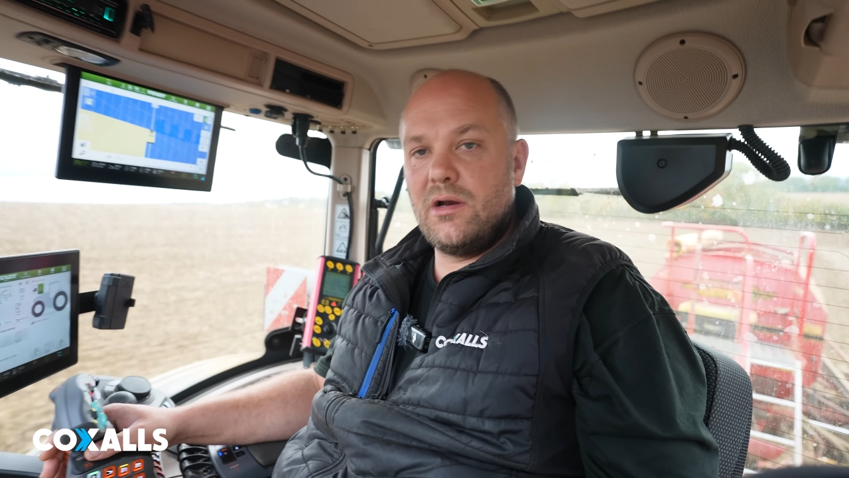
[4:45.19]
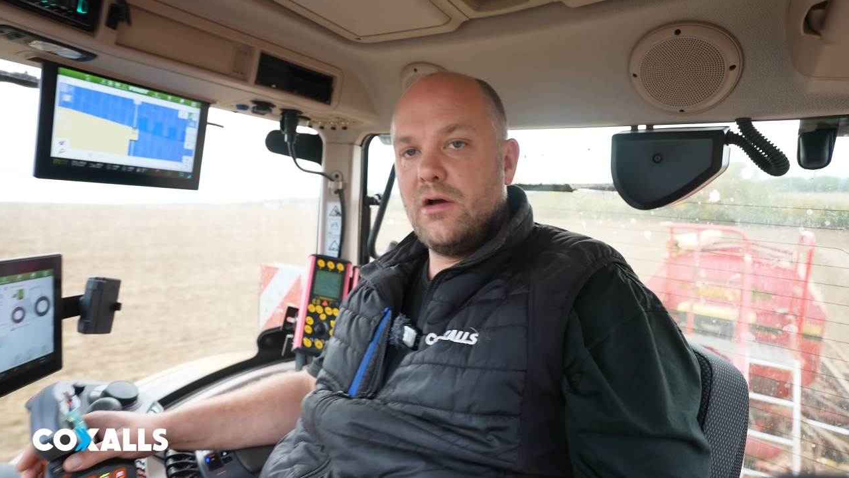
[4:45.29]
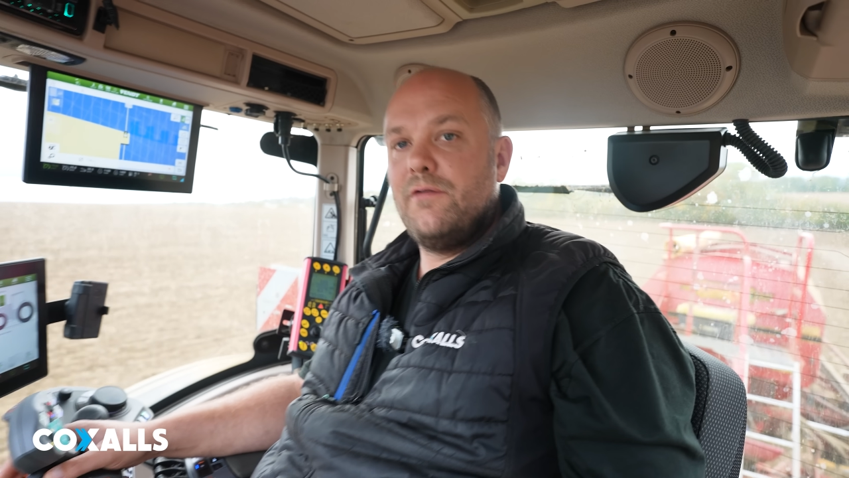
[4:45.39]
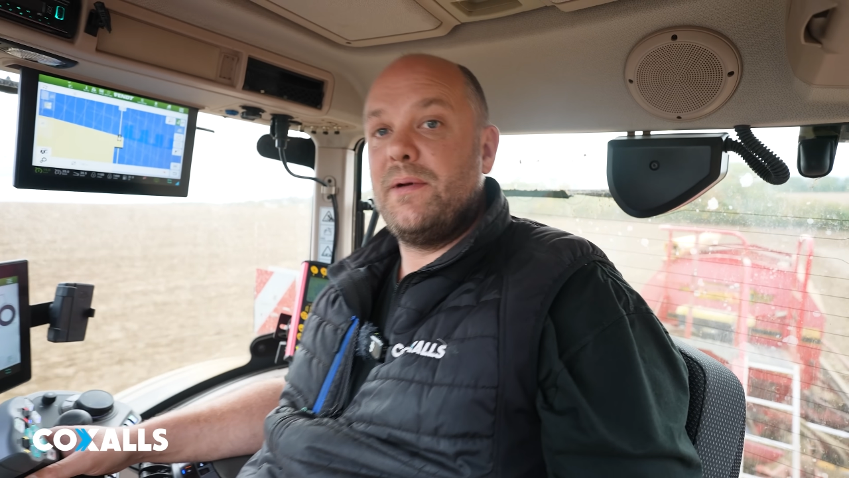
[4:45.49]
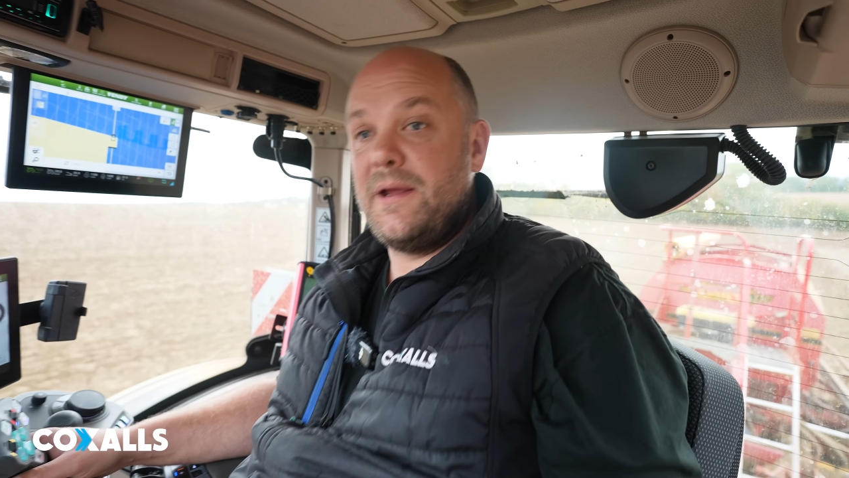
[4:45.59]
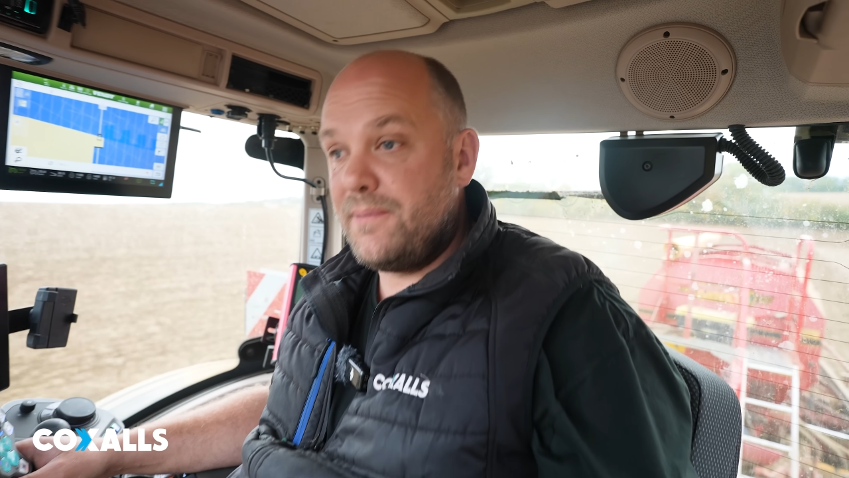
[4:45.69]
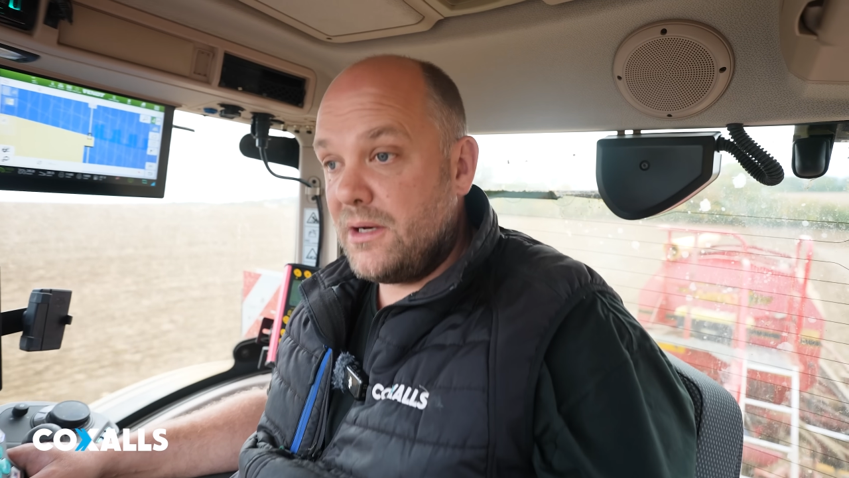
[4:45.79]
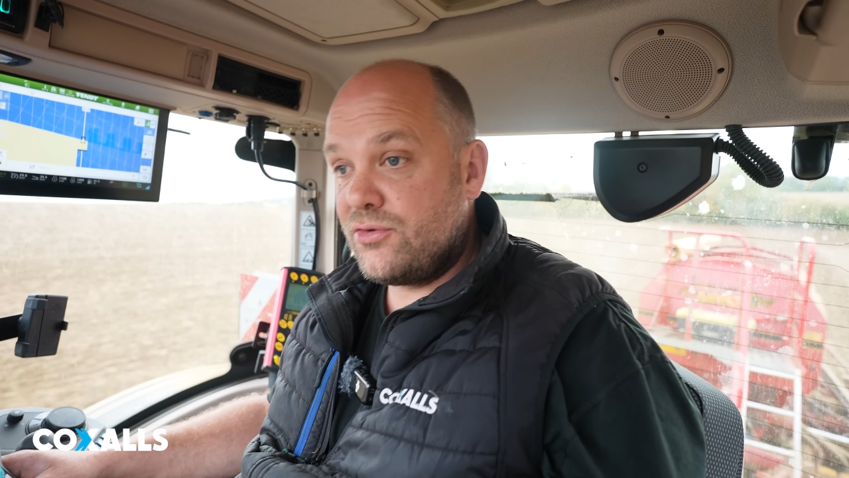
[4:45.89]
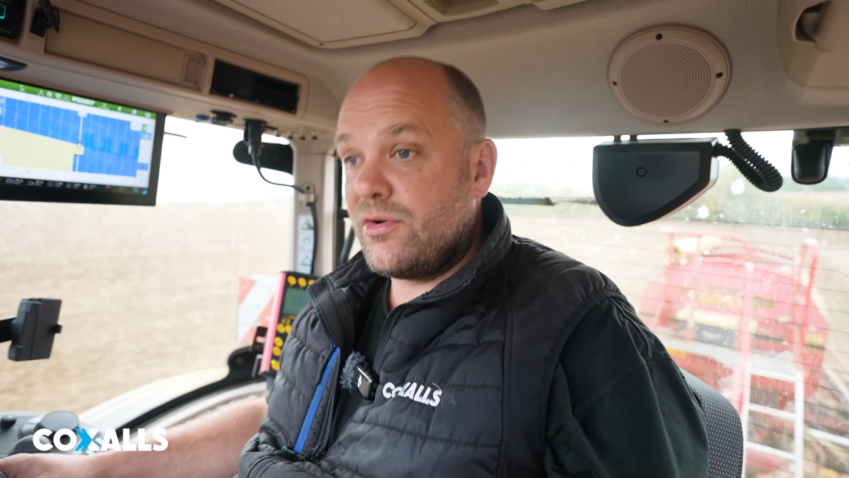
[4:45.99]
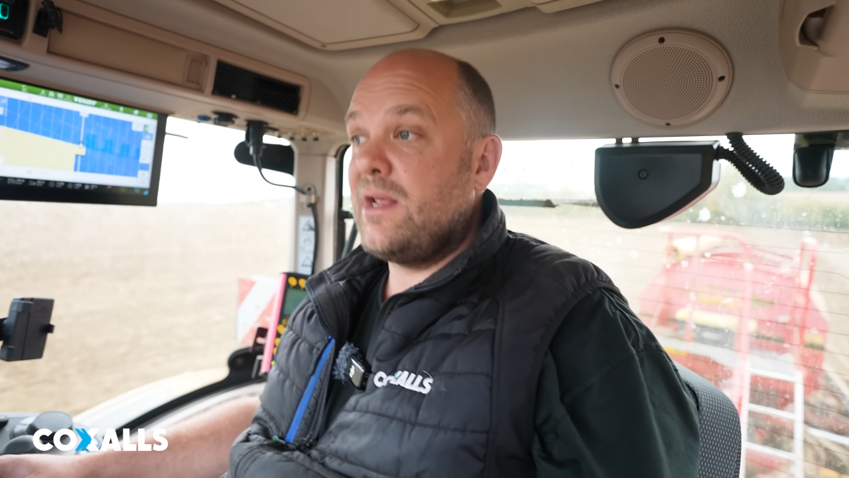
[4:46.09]
a lot of
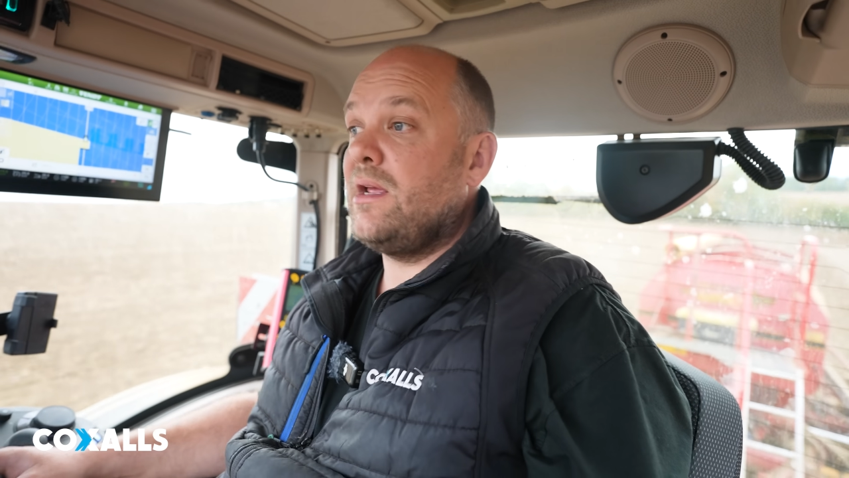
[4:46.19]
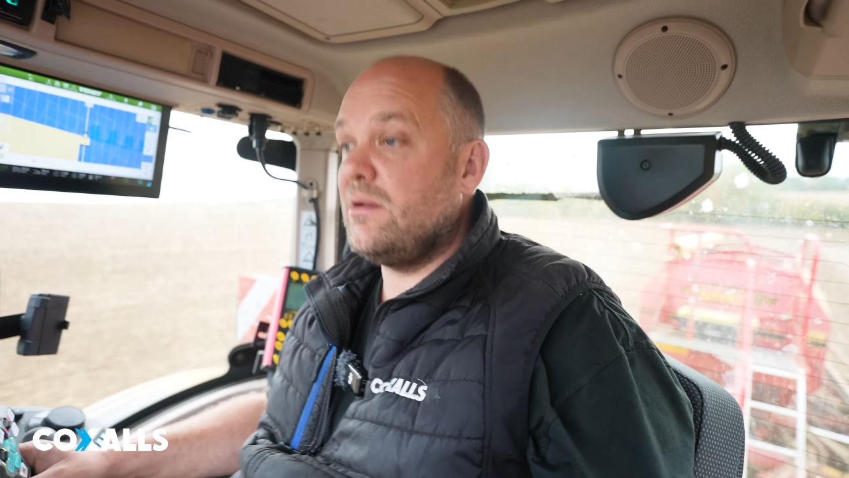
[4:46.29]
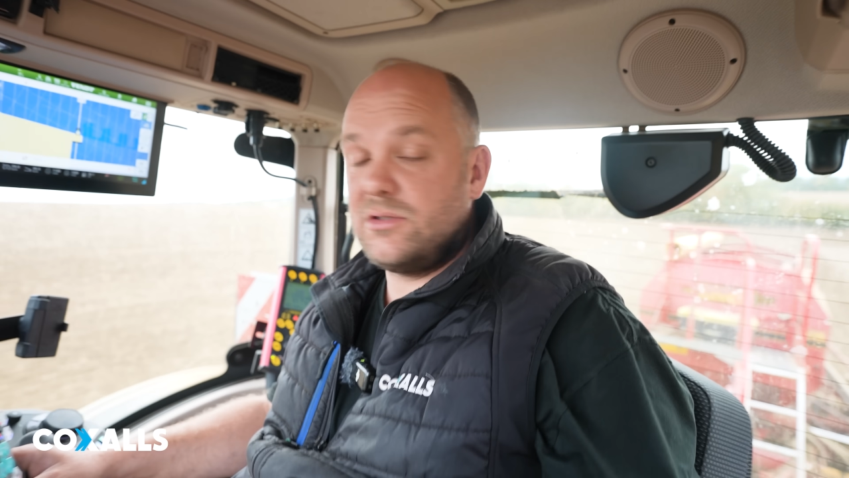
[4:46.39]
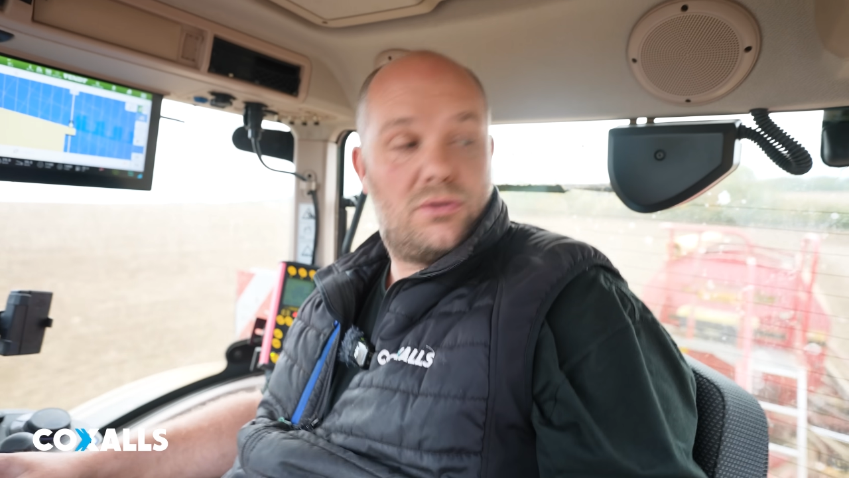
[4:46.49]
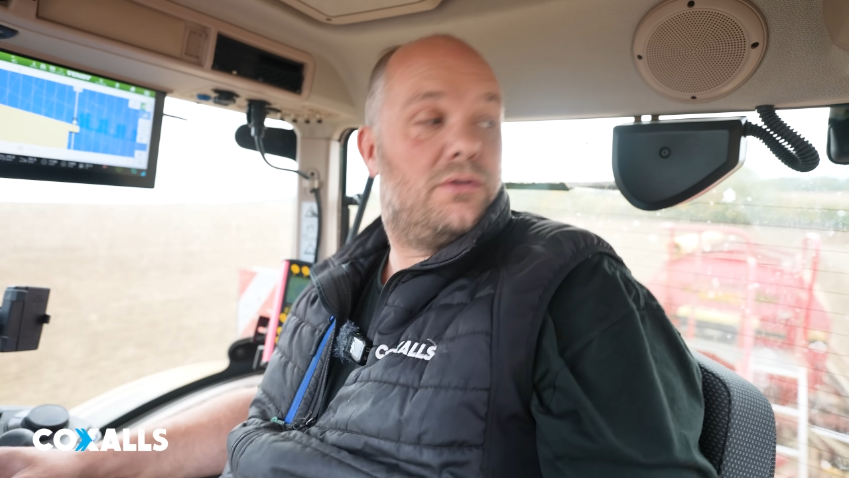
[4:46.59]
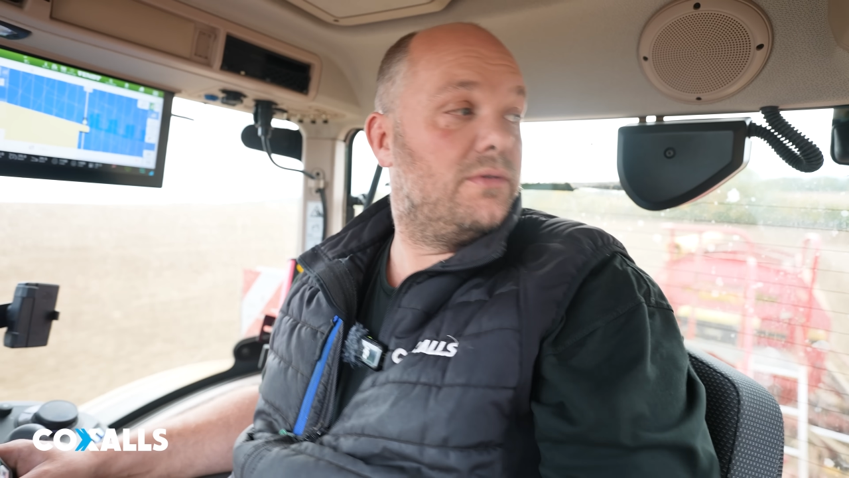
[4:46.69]
people are drilling at sort